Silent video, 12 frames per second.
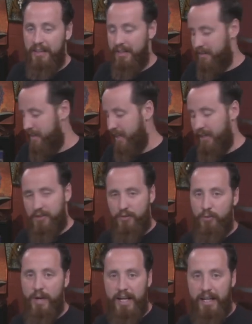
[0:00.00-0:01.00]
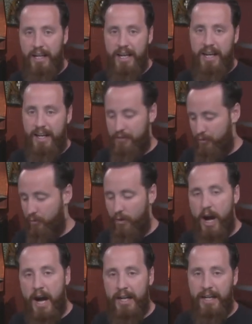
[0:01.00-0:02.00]
This thing is rickety. It's
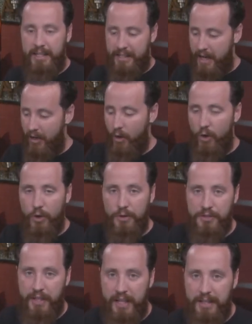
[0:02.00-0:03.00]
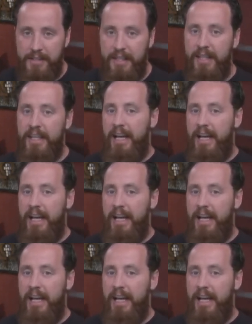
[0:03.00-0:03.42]
rotting. It's got holes in it.